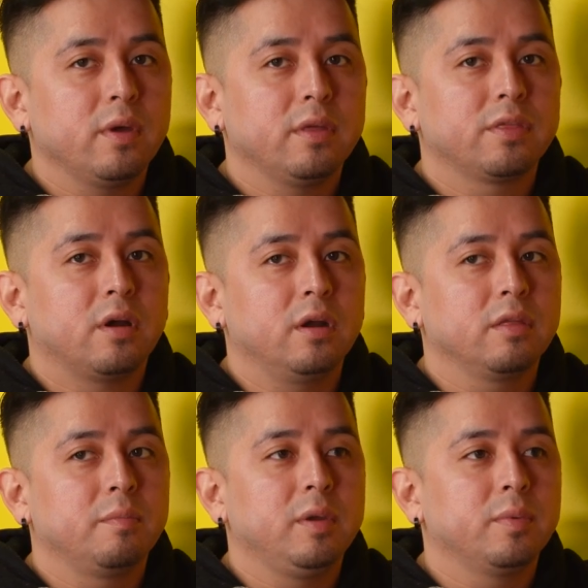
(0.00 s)
with are
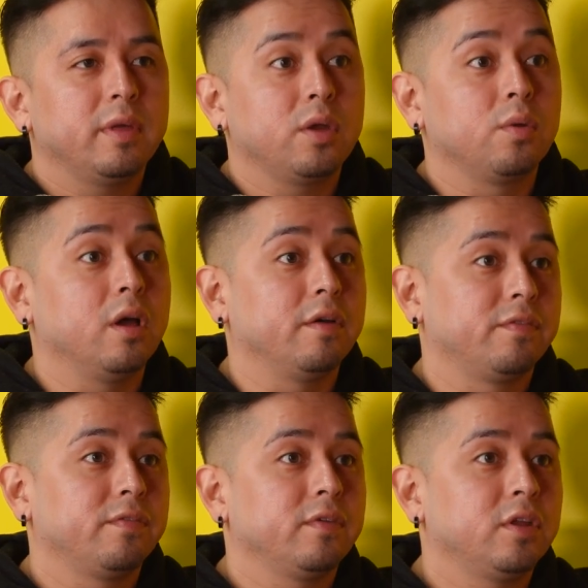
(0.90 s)
the people that you
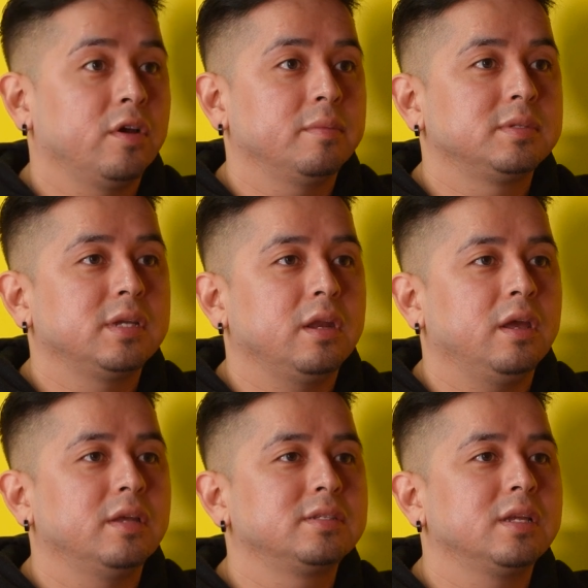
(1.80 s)
love. You know what I'm saying?
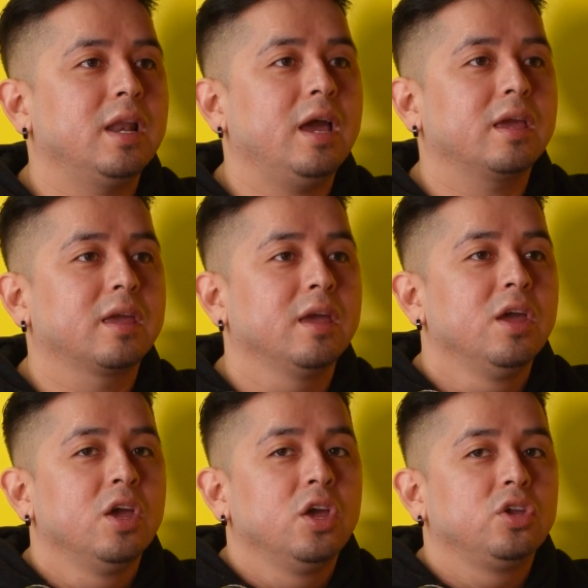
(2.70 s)
It isn't like
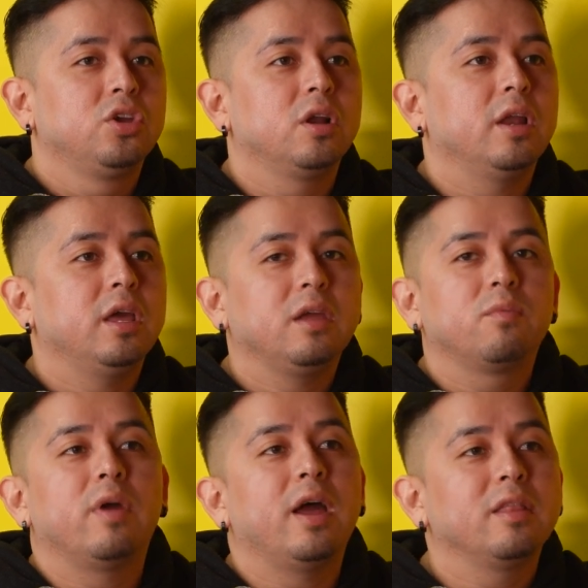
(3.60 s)
you're
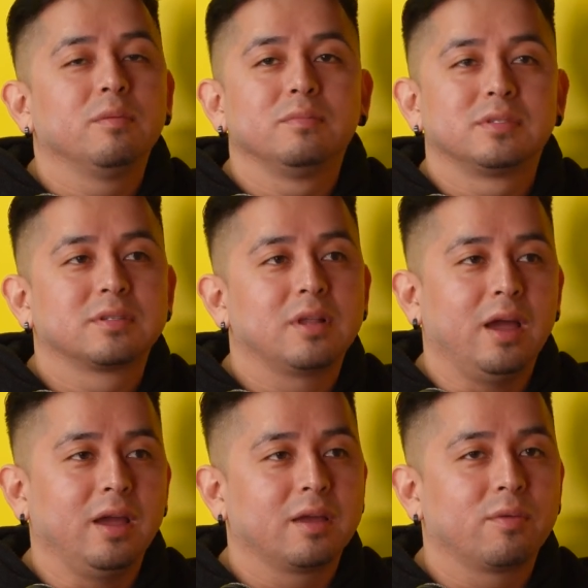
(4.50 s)
letting random
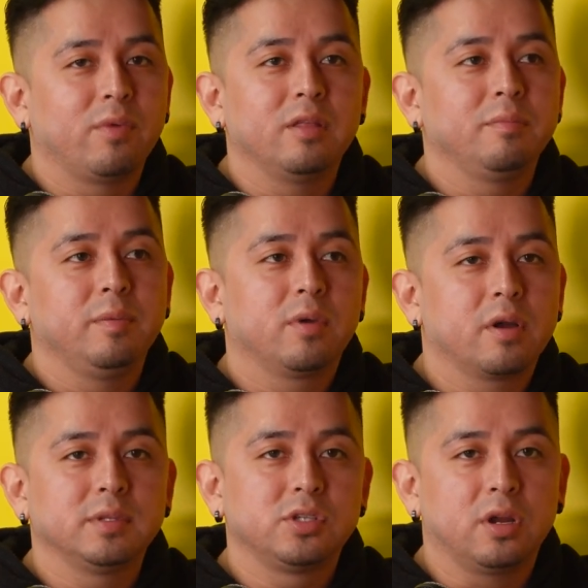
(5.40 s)
people
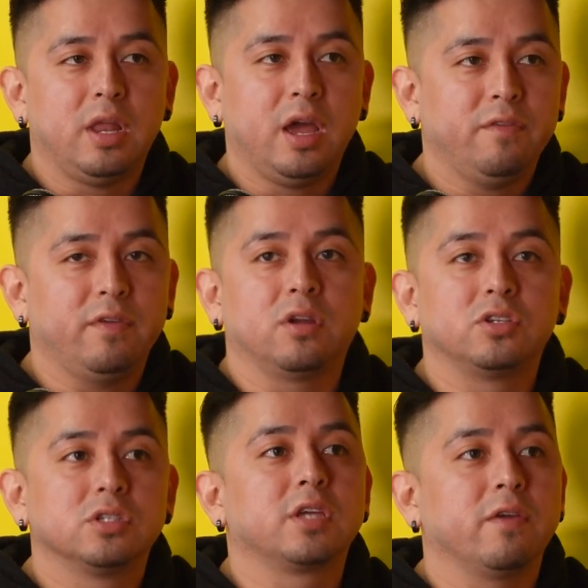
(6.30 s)
come into your life and you're
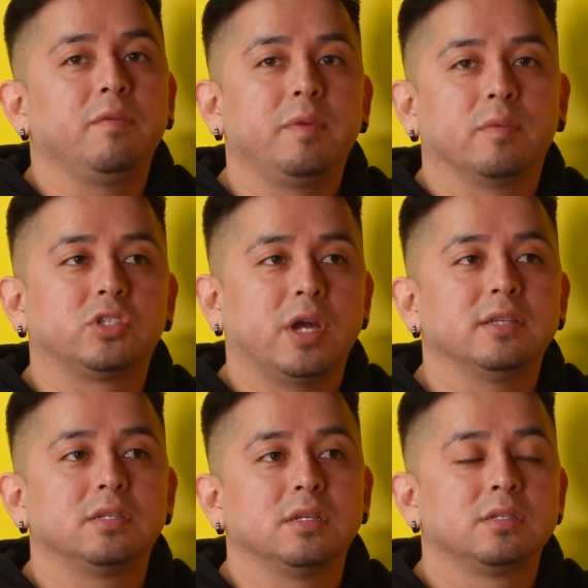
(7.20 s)
just giving people
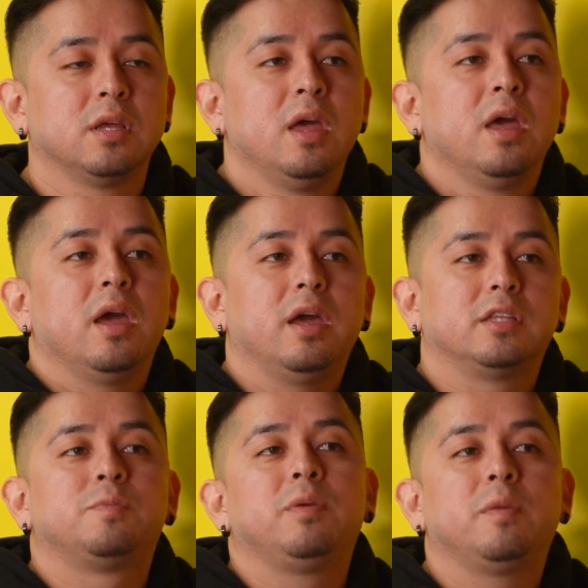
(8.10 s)
chances.
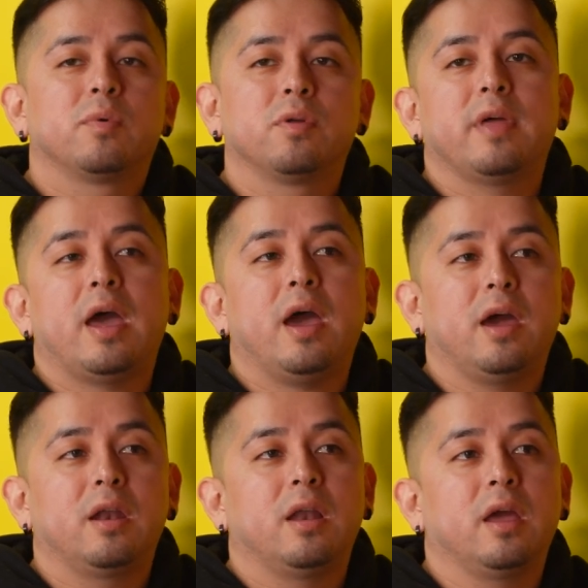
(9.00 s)
It's people
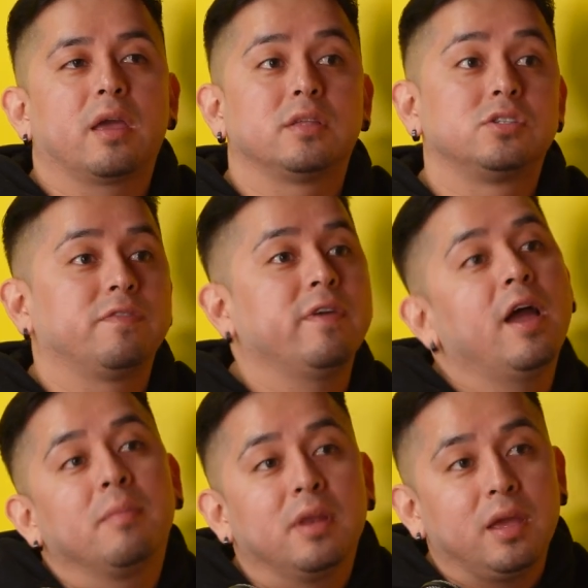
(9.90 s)
that, like, it's your
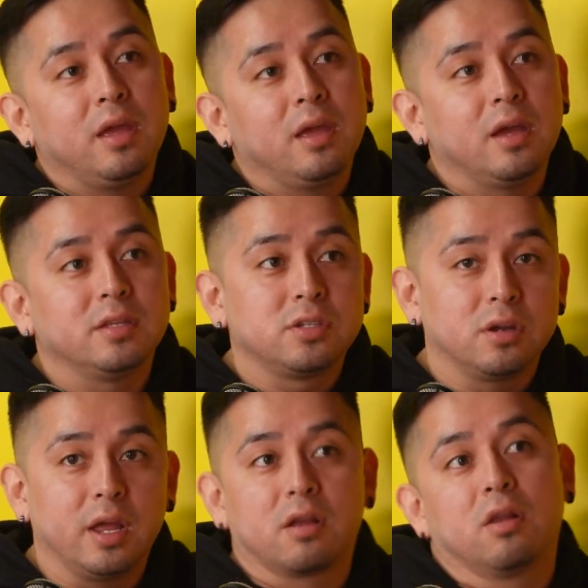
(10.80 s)
family, it's
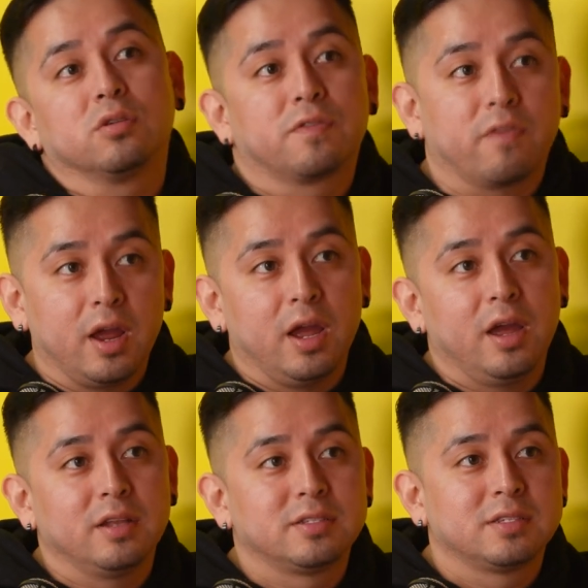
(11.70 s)
your like close
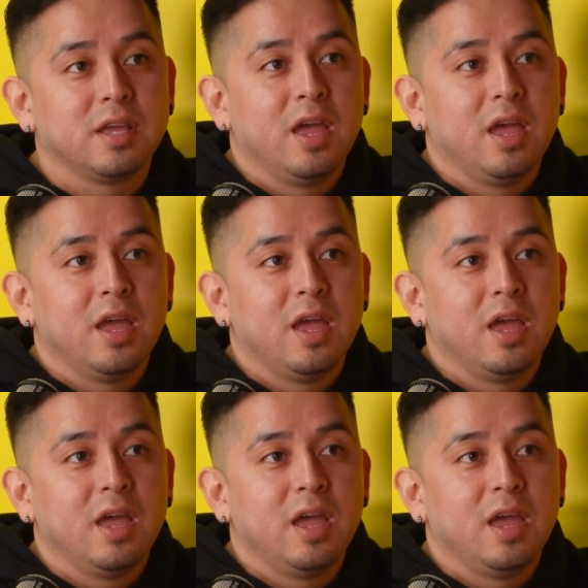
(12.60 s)
friends.